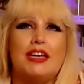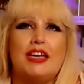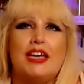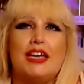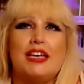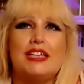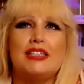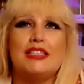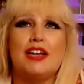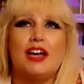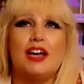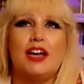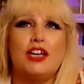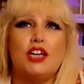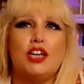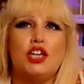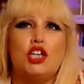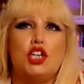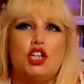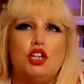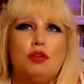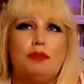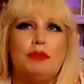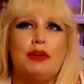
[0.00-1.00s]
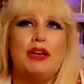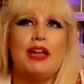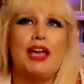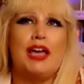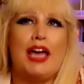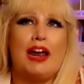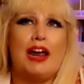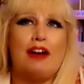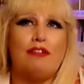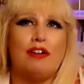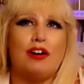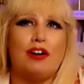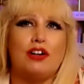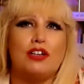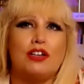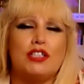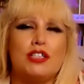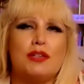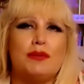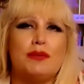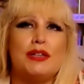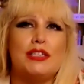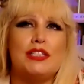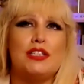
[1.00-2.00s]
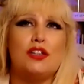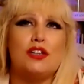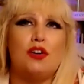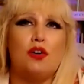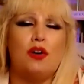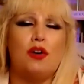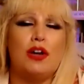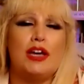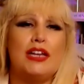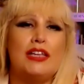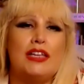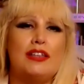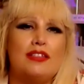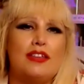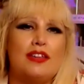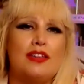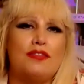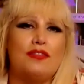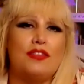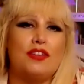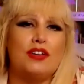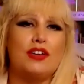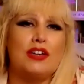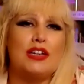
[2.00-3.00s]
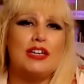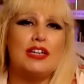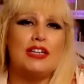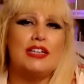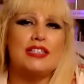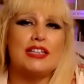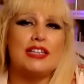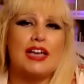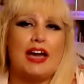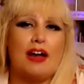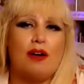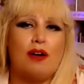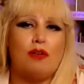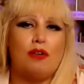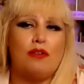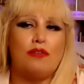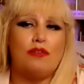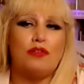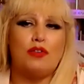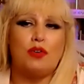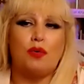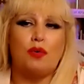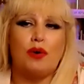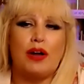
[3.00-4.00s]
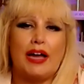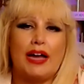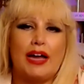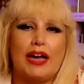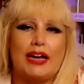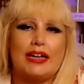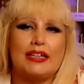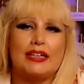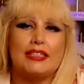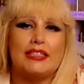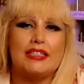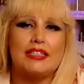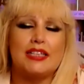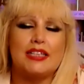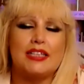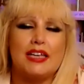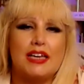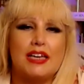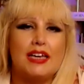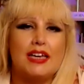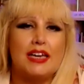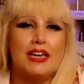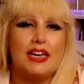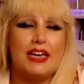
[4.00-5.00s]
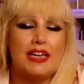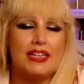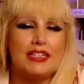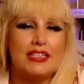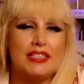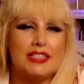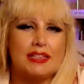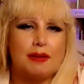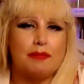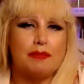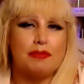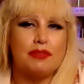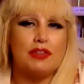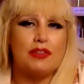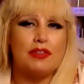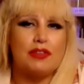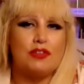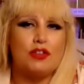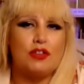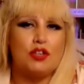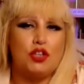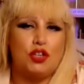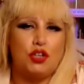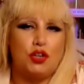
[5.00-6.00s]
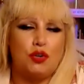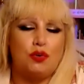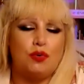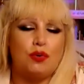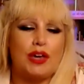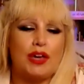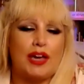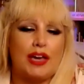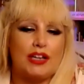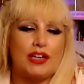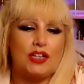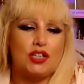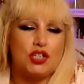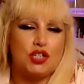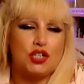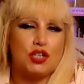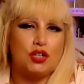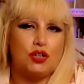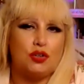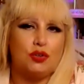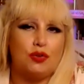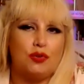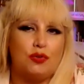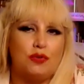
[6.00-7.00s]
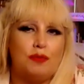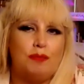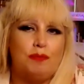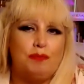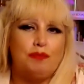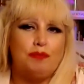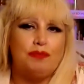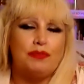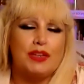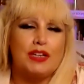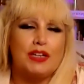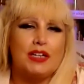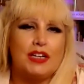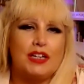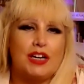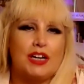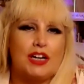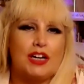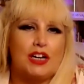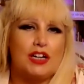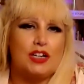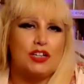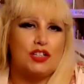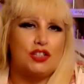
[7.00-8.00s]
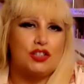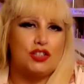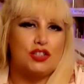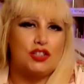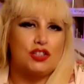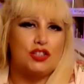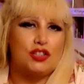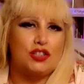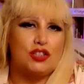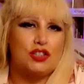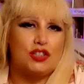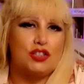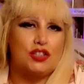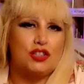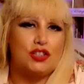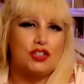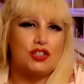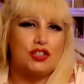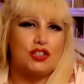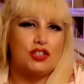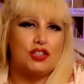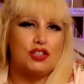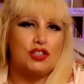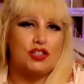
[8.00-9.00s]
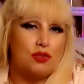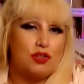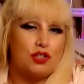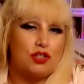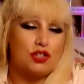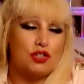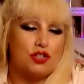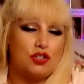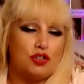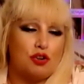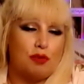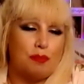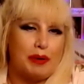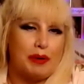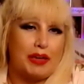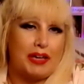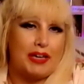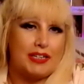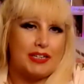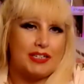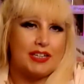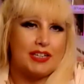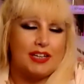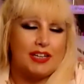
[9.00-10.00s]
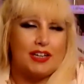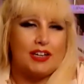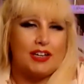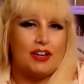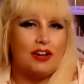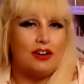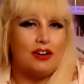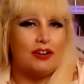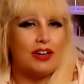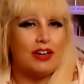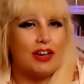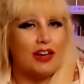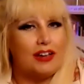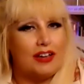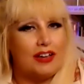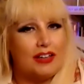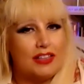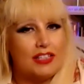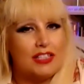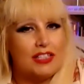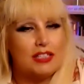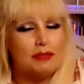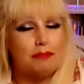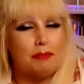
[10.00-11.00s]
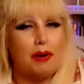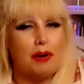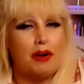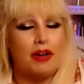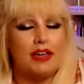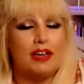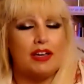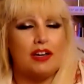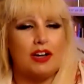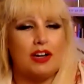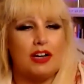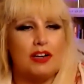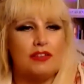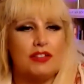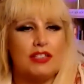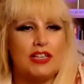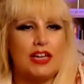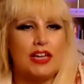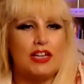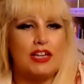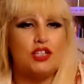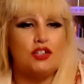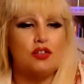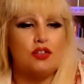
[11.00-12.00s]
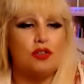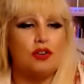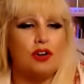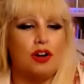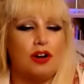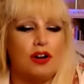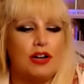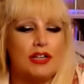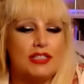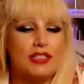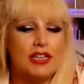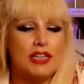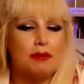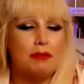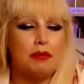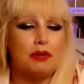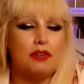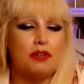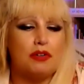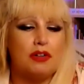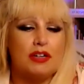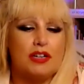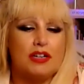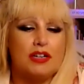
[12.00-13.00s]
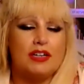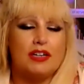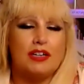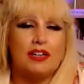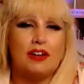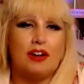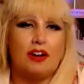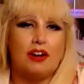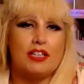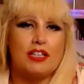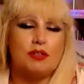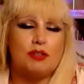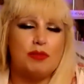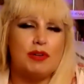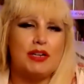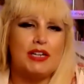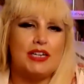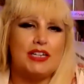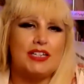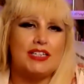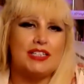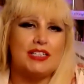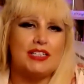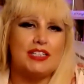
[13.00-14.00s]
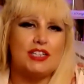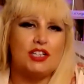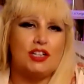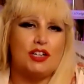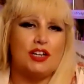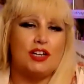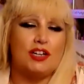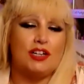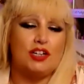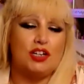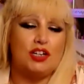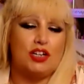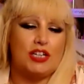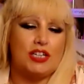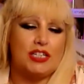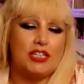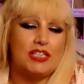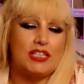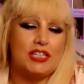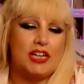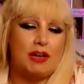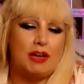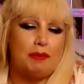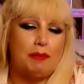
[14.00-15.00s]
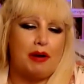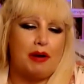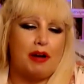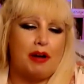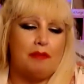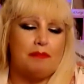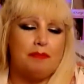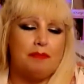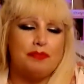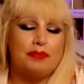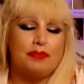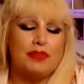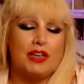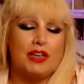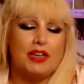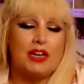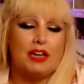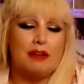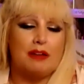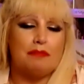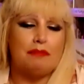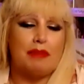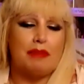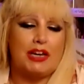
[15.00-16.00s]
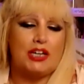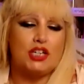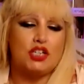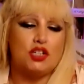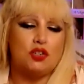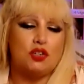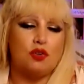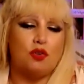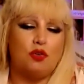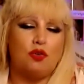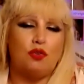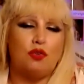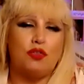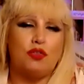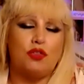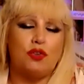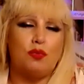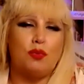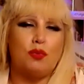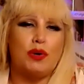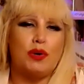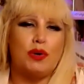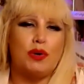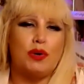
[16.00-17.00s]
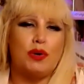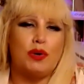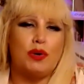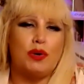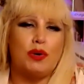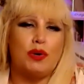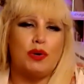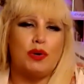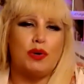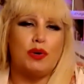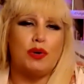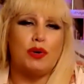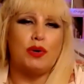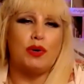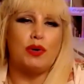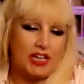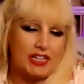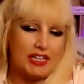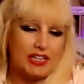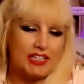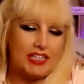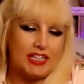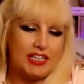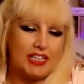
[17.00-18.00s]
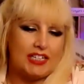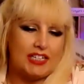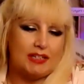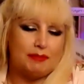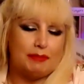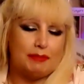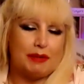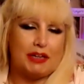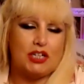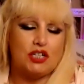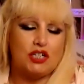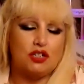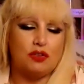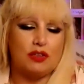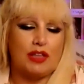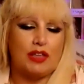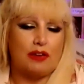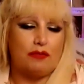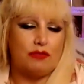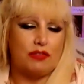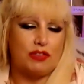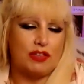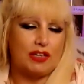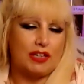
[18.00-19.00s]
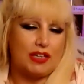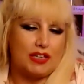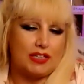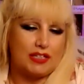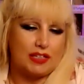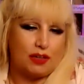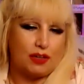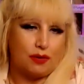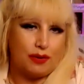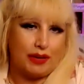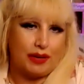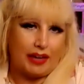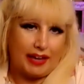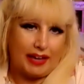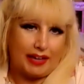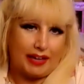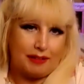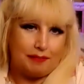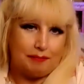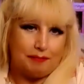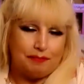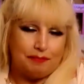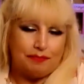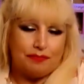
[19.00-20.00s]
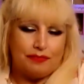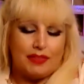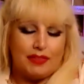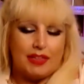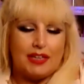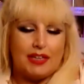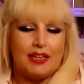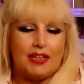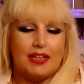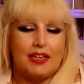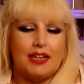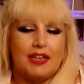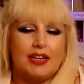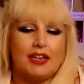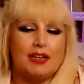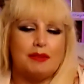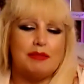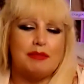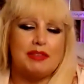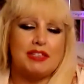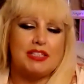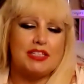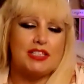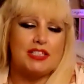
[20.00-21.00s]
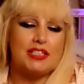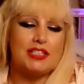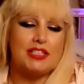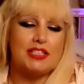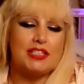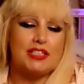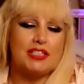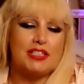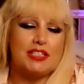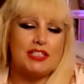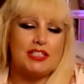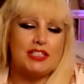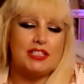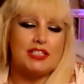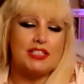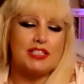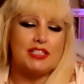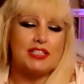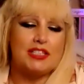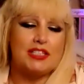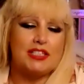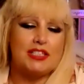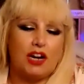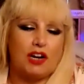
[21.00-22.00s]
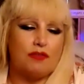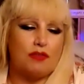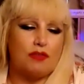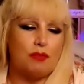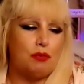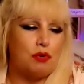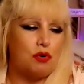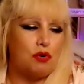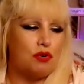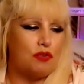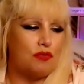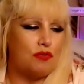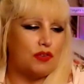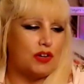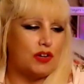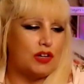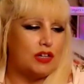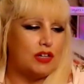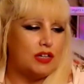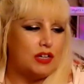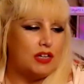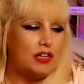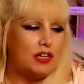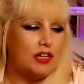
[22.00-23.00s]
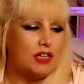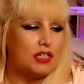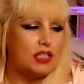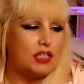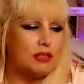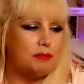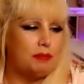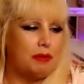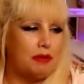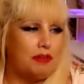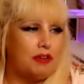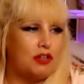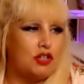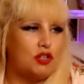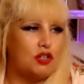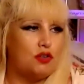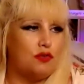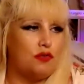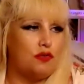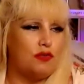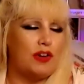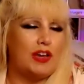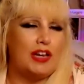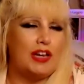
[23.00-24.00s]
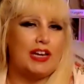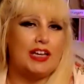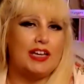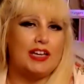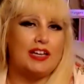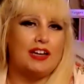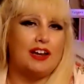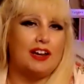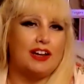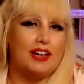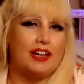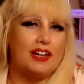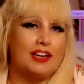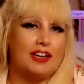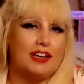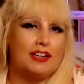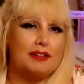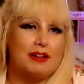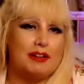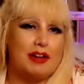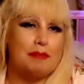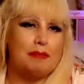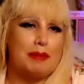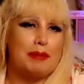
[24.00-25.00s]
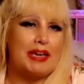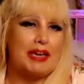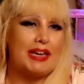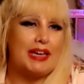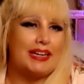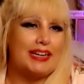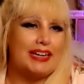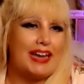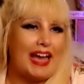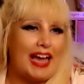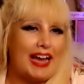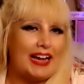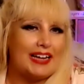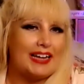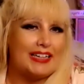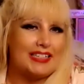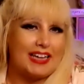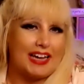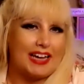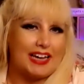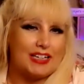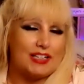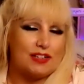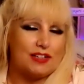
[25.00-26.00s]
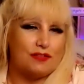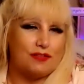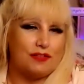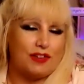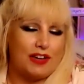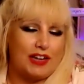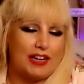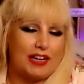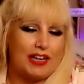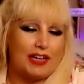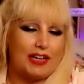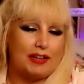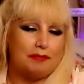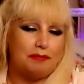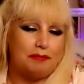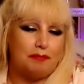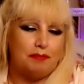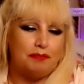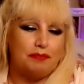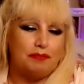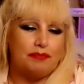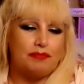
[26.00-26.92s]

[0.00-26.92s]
it's like human error. So it's not anything that is out of your hands. It's something that you can do, you can do to stop it, okay? And this is by kind of saying to your guides, come on, guides, we need to, you know, you need to step up and make sure that we are protected and make sure that everything is okay. This is definitely kind of a more of a spiritual feeling, like a being nagged at feeling.